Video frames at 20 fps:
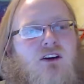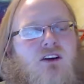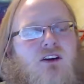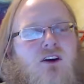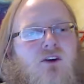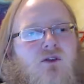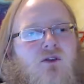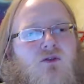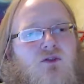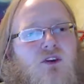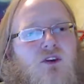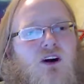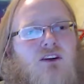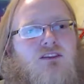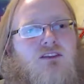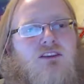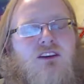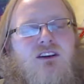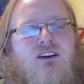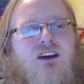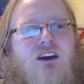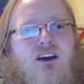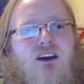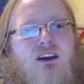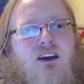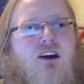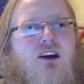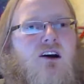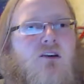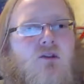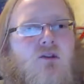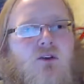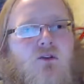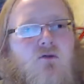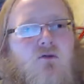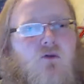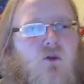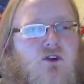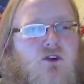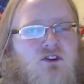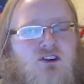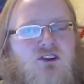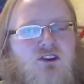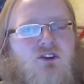constantly taking care of her, forcing her to